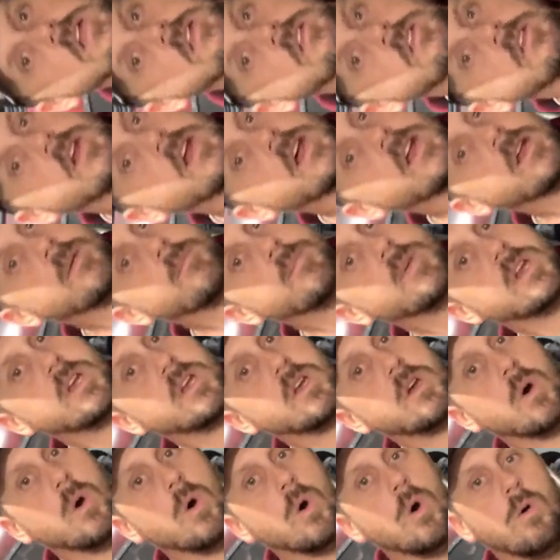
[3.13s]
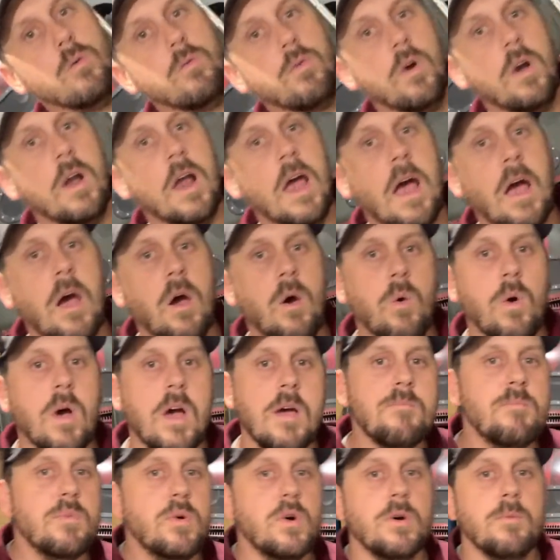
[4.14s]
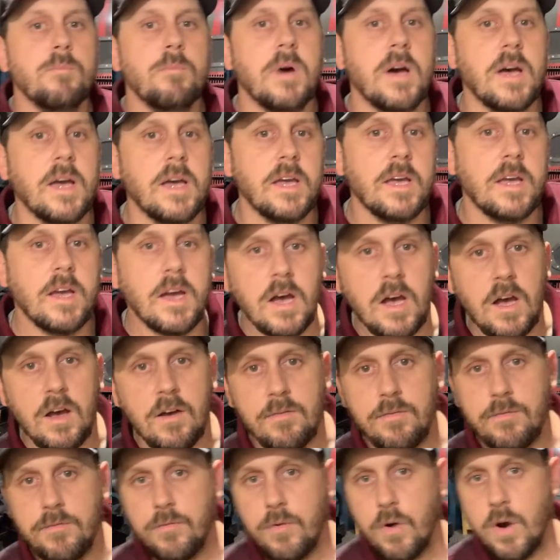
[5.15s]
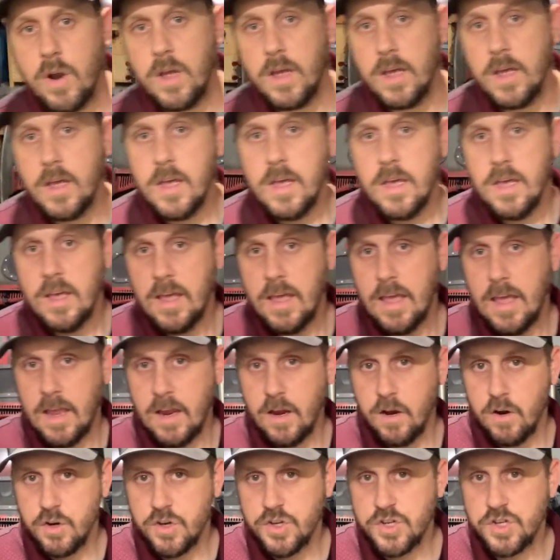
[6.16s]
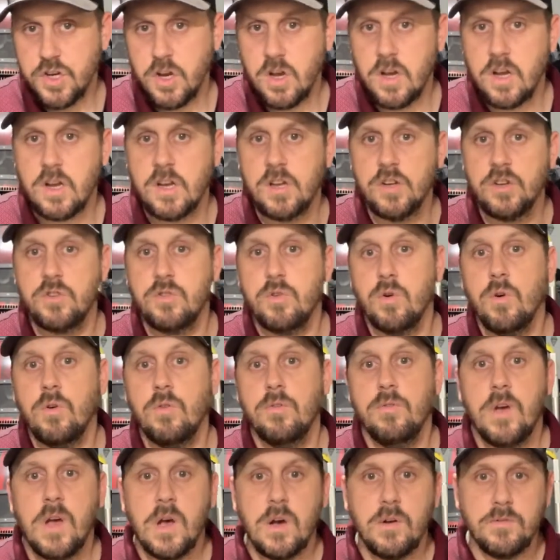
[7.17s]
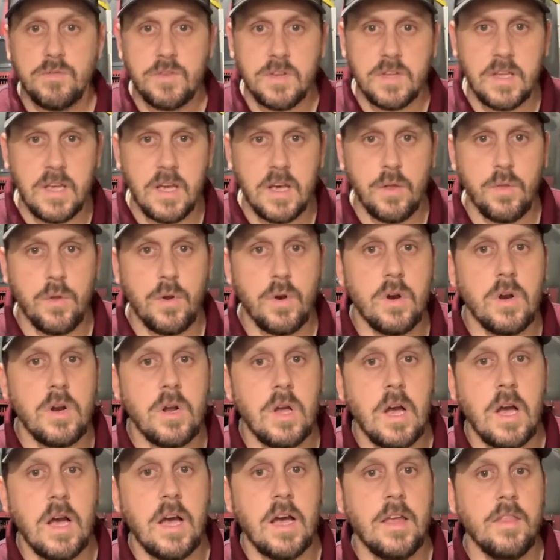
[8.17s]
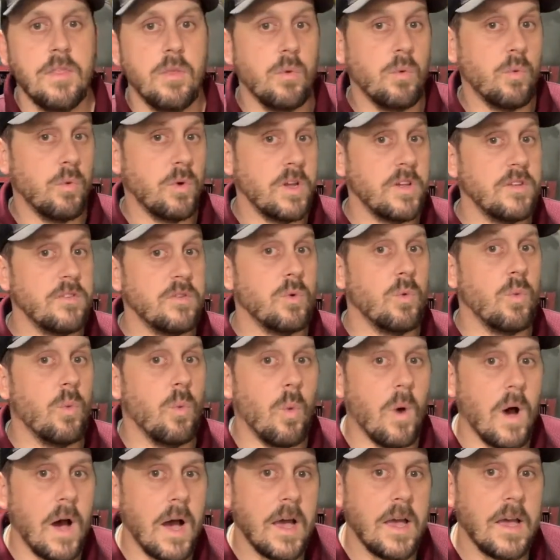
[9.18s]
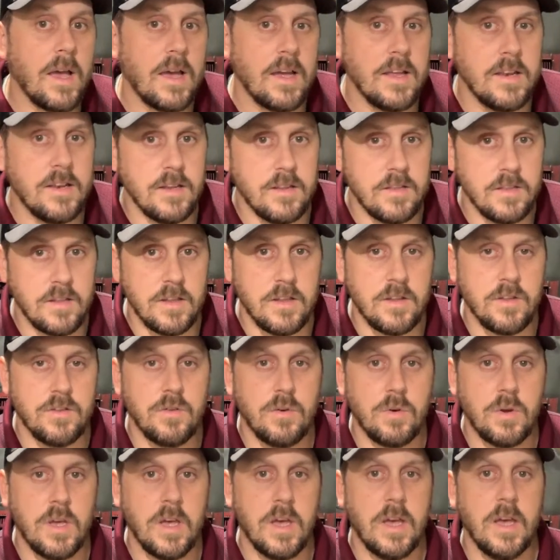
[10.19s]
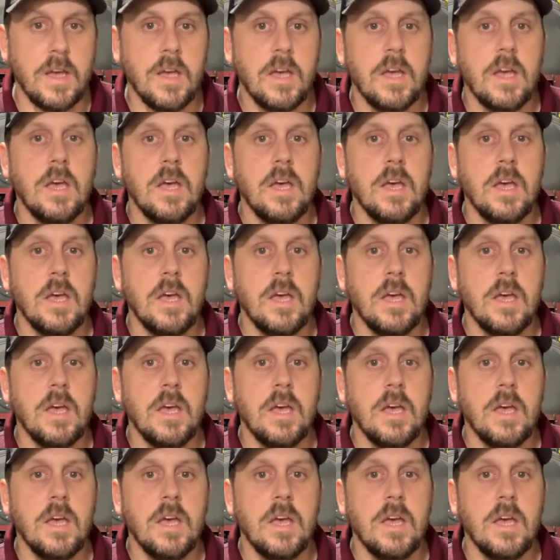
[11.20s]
Tonight I'm going to go over how I put my front air shock control valve together and the reason why I did this, okay?